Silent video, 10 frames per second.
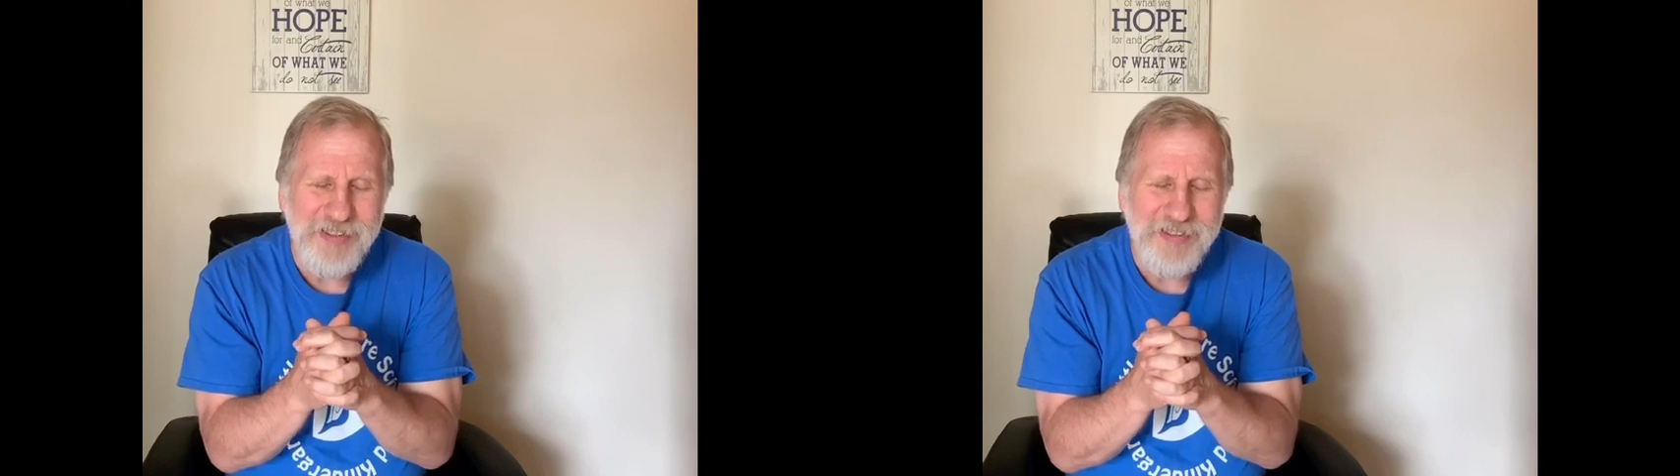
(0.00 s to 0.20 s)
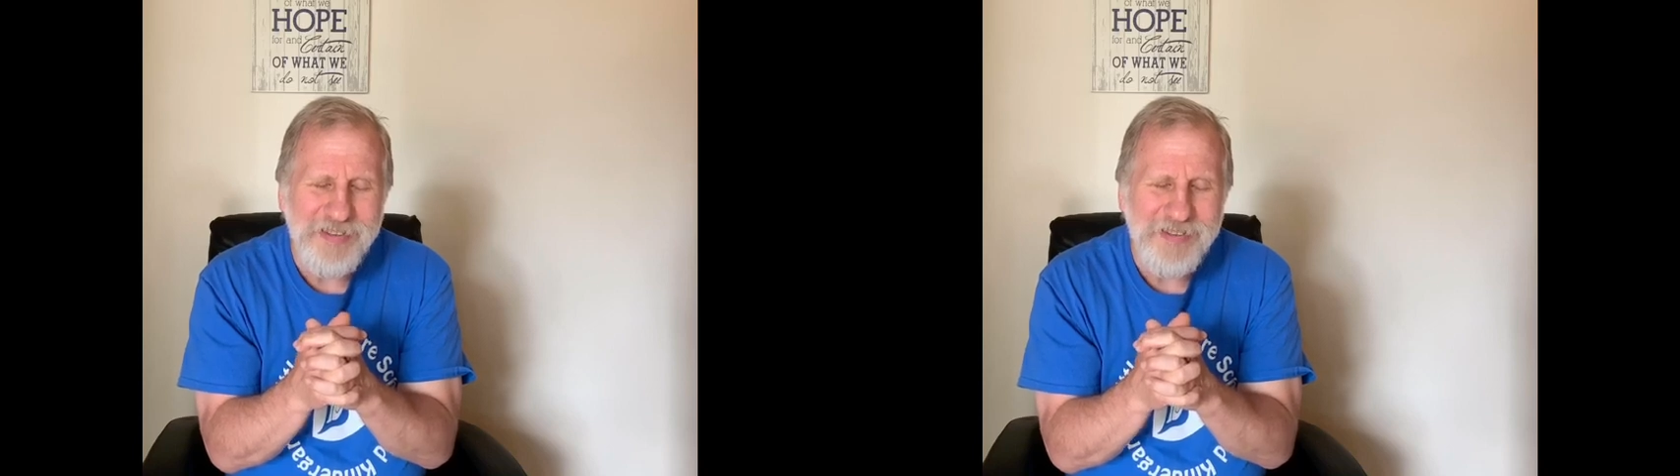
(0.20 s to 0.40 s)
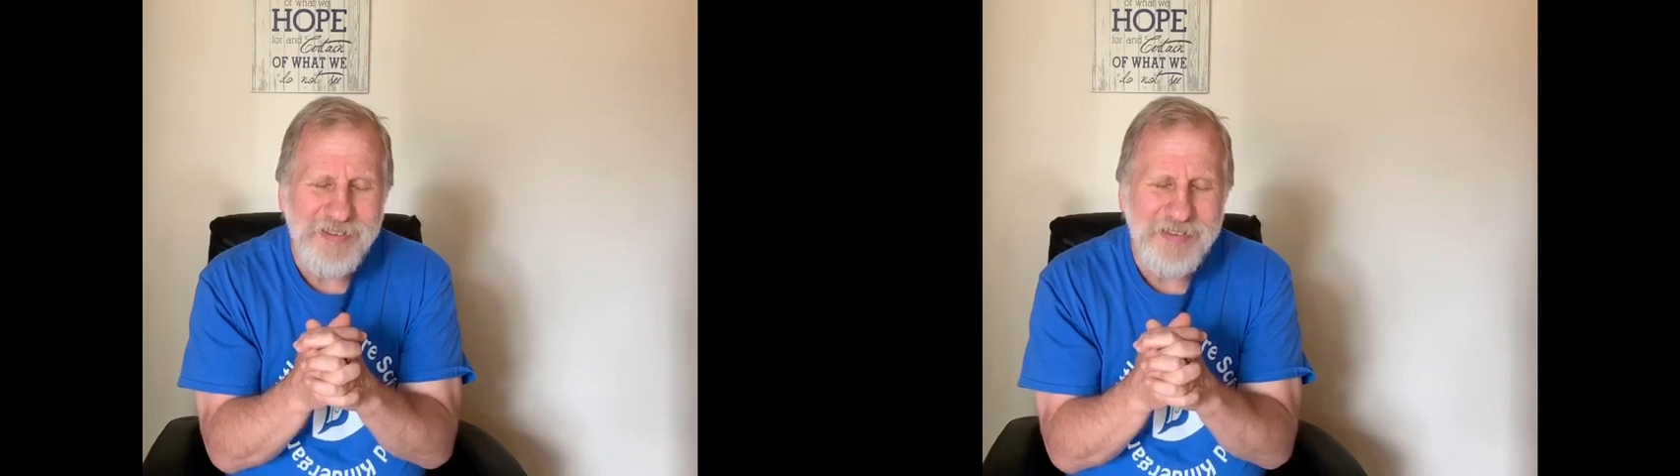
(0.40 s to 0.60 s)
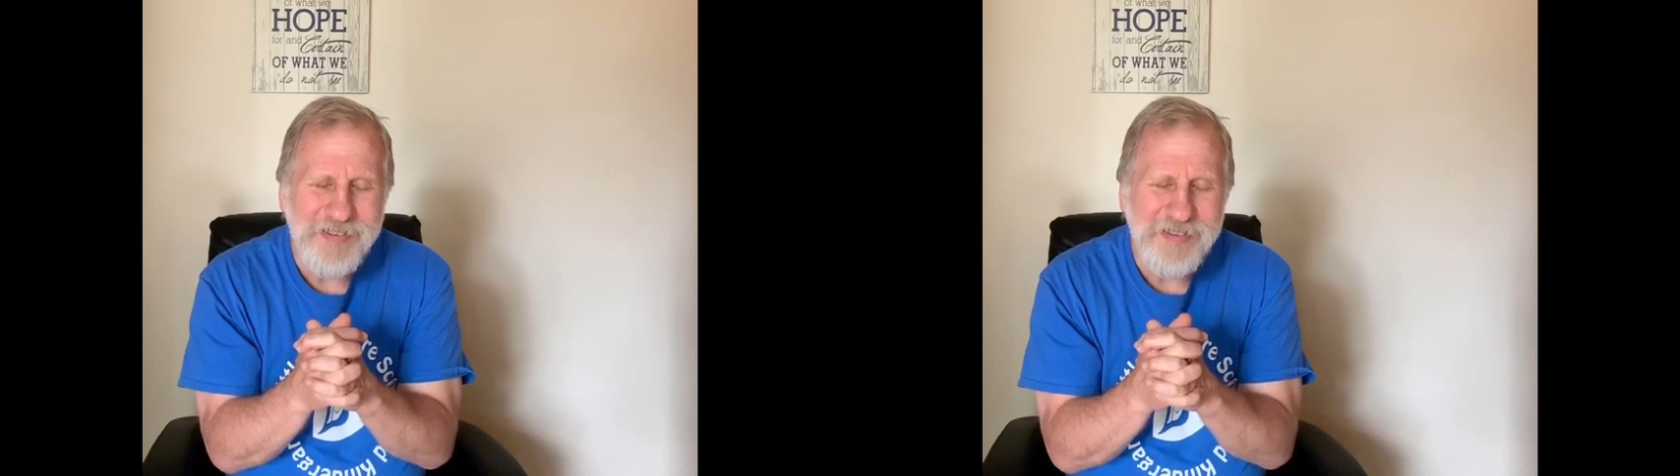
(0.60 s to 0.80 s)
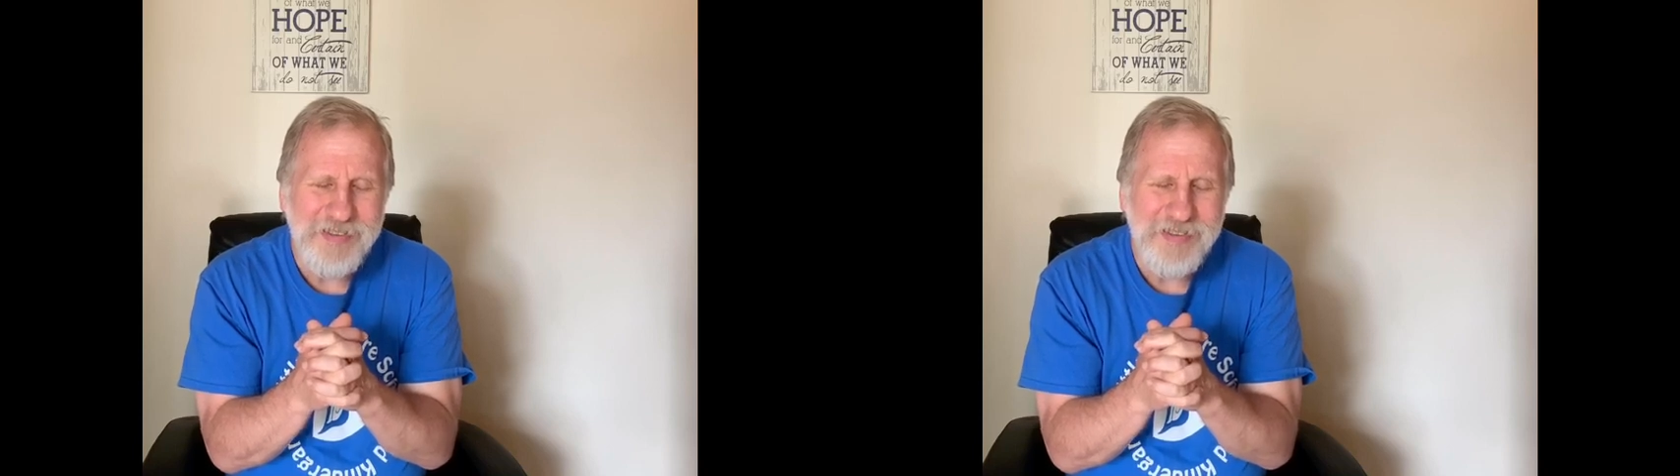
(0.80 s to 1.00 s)
Help us
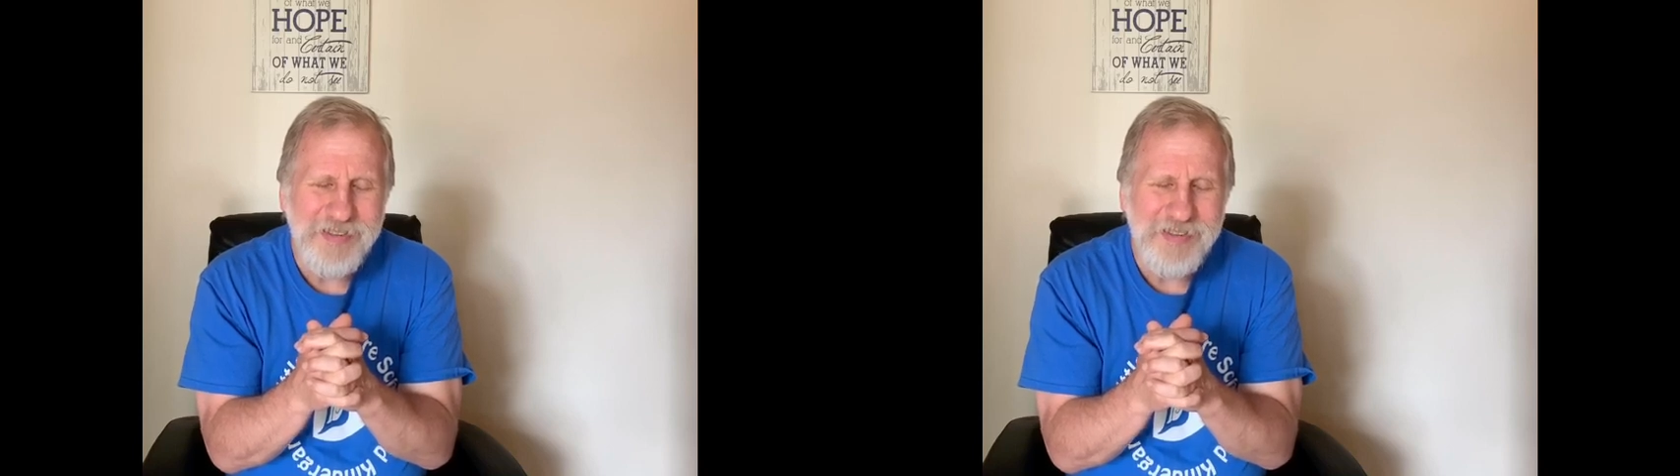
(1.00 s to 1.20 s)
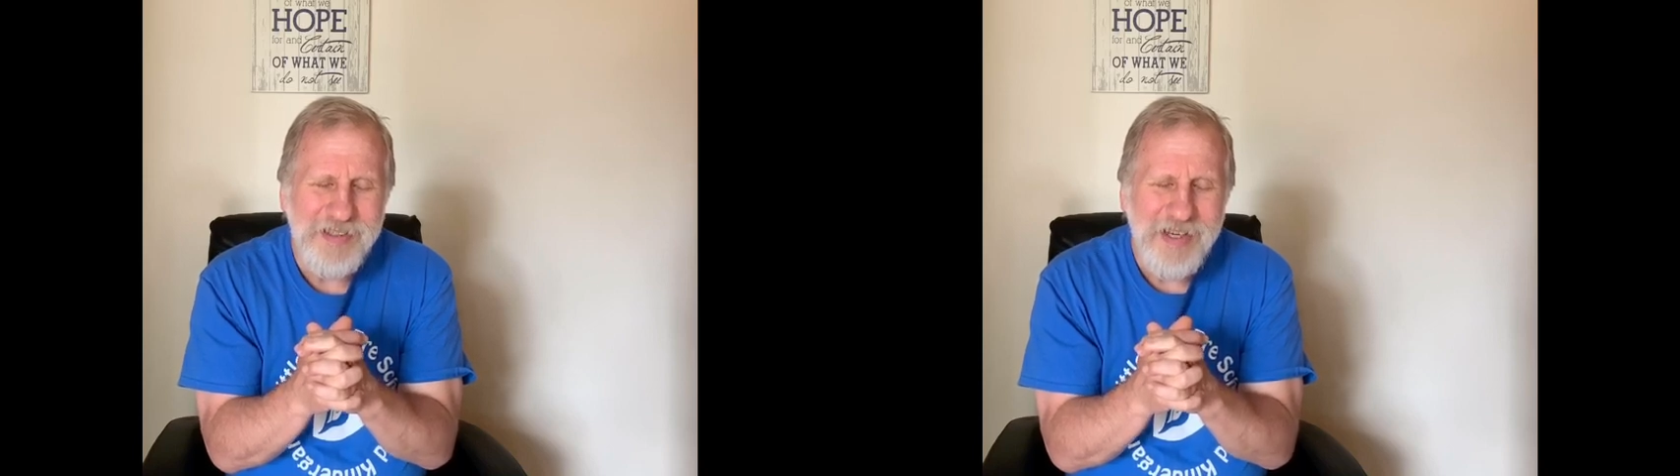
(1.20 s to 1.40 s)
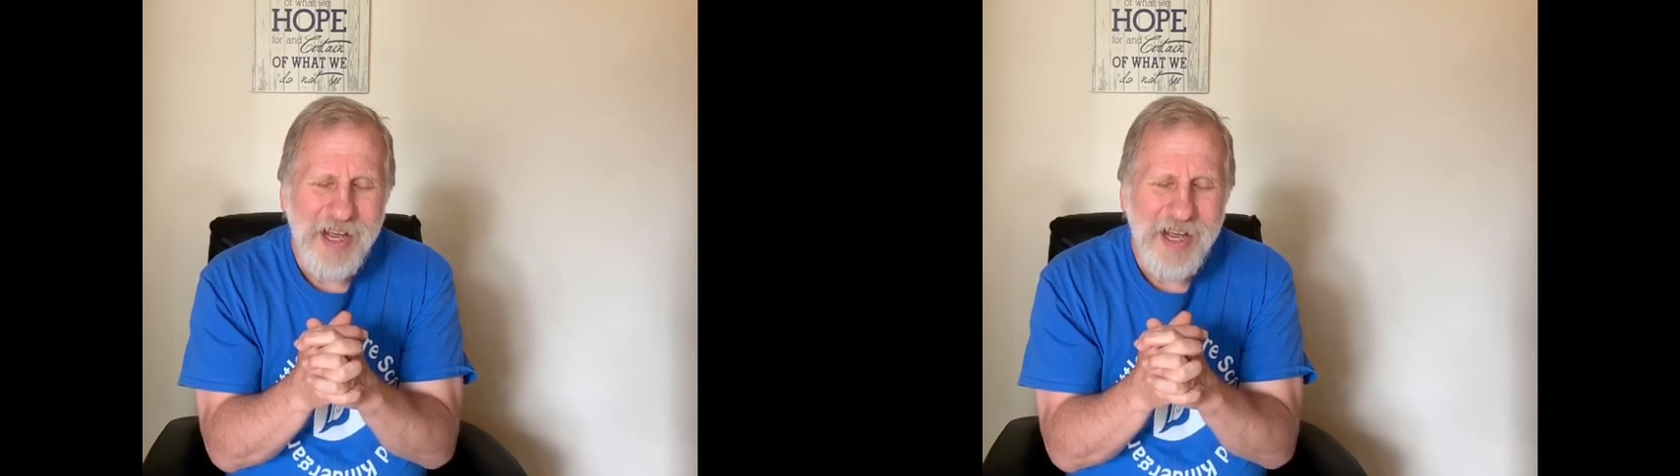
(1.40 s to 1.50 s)
to learn.